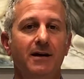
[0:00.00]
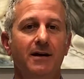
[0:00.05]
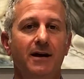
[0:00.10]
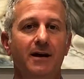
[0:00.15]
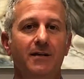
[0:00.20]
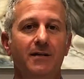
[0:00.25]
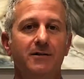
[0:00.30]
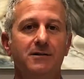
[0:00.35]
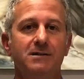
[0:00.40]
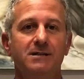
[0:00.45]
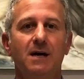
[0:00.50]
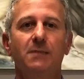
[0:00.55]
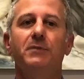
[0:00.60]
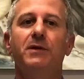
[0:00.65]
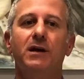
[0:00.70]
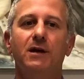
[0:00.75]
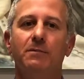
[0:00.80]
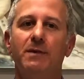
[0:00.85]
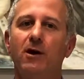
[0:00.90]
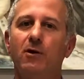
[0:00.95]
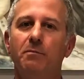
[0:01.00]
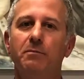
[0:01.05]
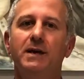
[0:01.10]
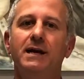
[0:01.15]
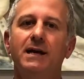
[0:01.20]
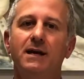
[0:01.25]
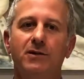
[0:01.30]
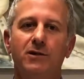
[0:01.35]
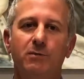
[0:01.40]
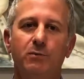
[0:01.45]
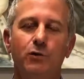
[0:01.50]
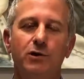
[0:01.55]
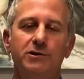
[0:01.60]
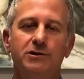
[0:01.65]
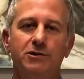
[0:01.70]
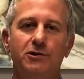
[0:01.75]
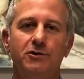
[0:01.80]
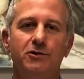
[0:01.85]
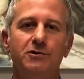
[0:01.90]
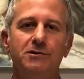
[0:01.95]
Uh, there's something about being at the
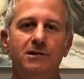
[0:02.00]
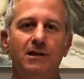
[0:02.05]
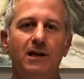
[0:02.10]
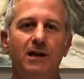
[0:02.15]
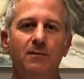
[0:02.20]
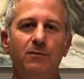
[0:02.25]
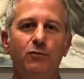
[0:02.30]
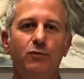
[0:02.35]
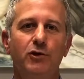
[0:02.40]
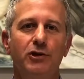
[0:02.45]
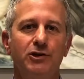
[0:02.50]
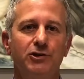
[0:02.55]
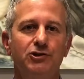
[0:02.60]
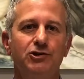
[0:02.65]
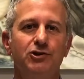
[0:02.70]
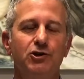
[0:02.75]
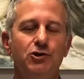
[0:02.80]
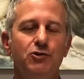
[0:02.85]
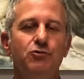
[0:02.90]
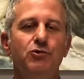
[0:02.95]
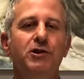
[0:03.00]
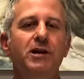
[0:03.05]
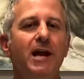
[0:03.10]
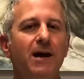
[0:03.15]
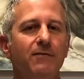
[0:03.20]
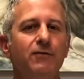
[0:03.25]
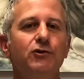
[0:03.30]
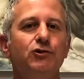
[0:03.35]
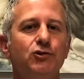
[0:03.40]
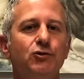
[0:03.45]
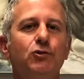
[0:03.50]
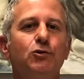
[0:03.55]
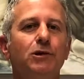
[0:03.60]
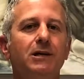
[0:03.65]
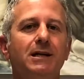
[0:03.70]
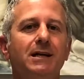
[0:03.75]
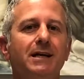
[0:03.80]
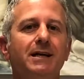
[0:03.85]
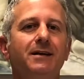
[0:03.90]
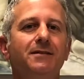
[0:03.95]
Boys and Girls Club where you, you never
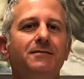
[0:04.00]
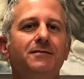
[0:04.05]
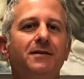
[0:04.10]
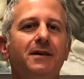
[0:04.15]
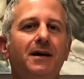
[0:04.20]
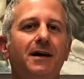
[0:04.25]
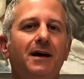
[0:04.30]
truly leave,